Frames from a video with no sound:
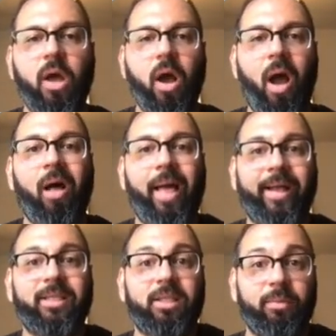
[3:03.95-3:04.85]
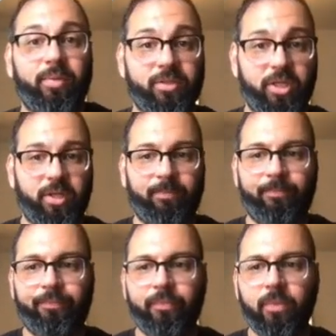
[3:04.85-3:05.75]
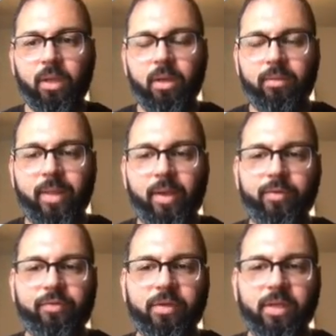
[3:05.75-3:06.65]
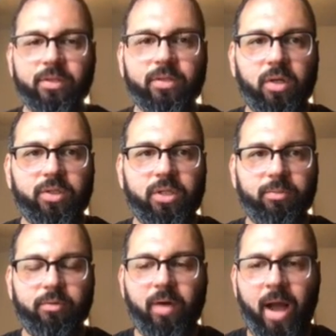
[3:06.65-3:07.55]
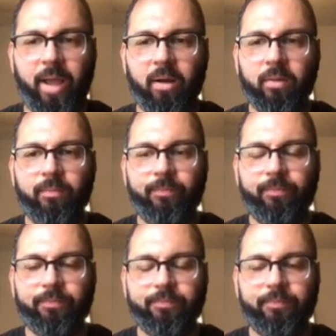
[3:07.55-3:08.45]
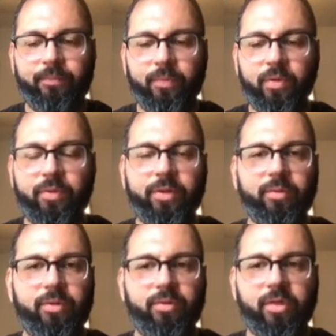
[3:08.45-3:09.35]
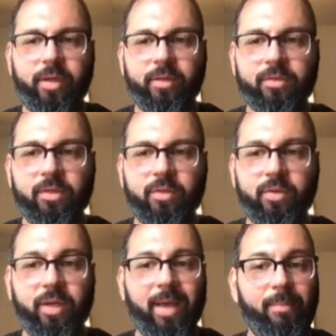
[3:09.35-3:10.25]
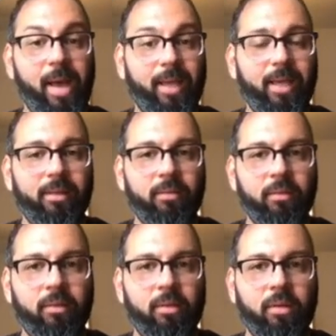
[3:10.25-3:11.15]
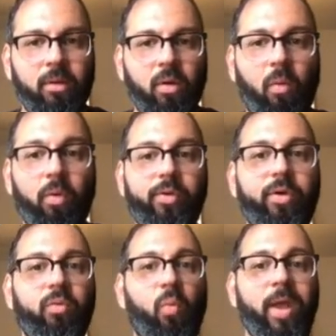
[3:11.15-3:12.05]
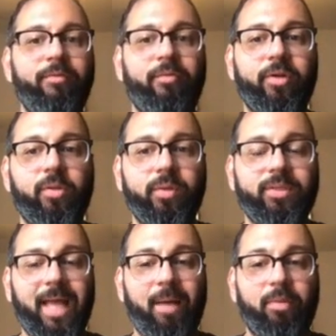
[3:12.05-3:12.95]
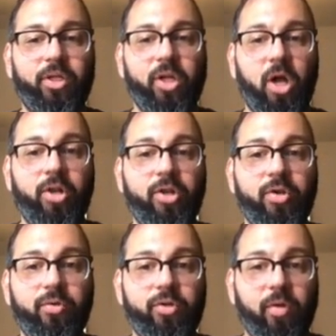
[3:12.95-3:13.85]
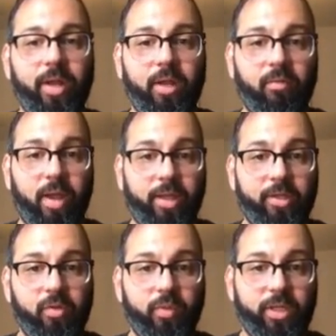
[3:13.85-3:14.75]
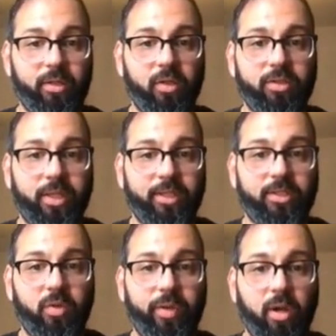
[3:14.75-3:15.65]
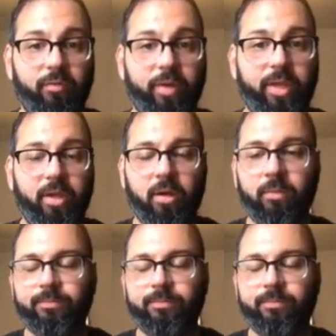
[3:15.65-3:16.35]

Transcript: I'll exit the position. Now you see that it starts to move higher. You can do 2 things. You can get back in, or you can wait for it to establish a new trading range, which it looks like it's doing over here.